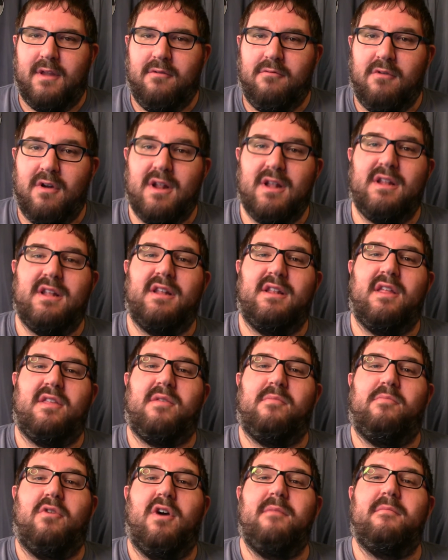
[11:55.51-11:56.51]
One of the
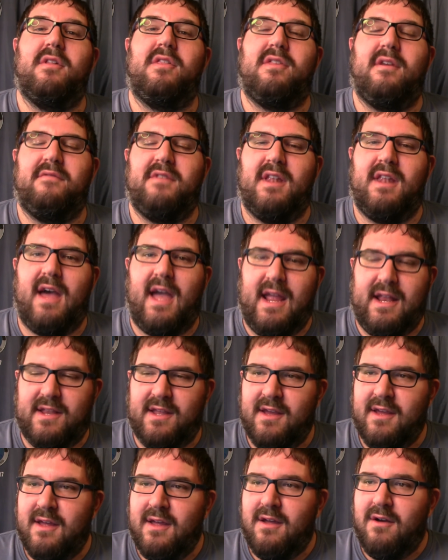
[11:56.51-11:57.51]
disappointments of the night
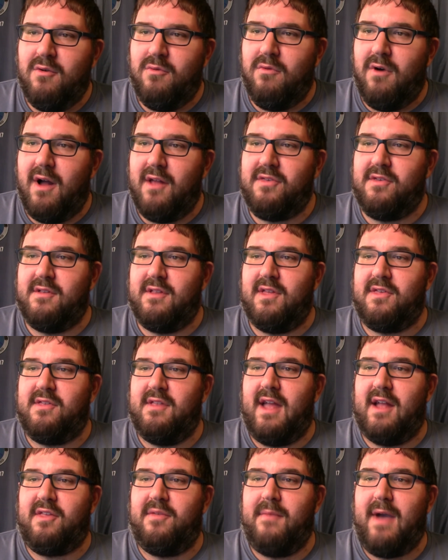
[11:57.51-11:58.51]
was this
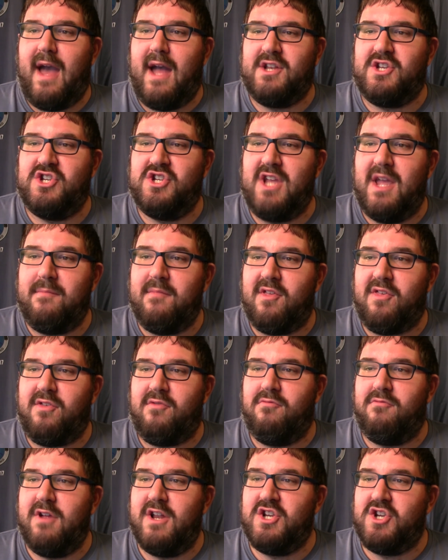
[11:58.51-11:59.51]
next match: Sheamus
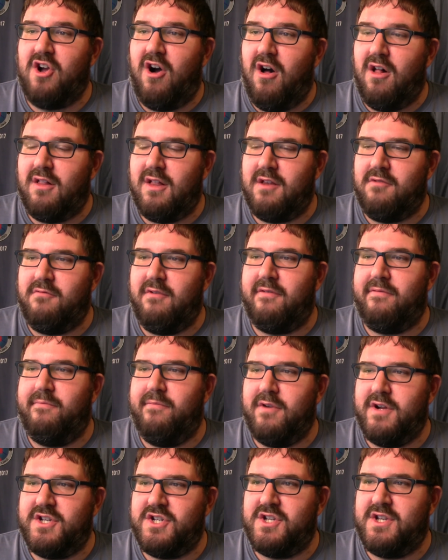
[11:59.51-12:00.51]
Ridge Holland with
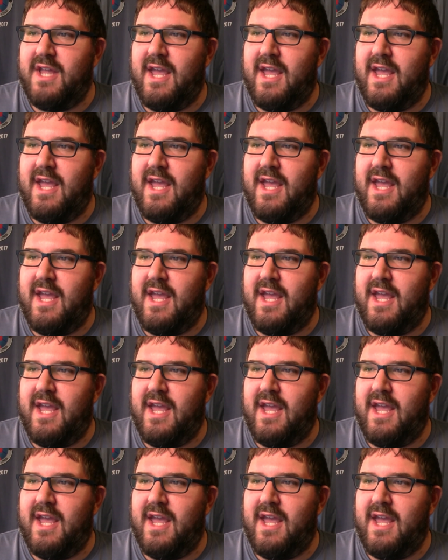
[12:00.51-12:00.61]
Butch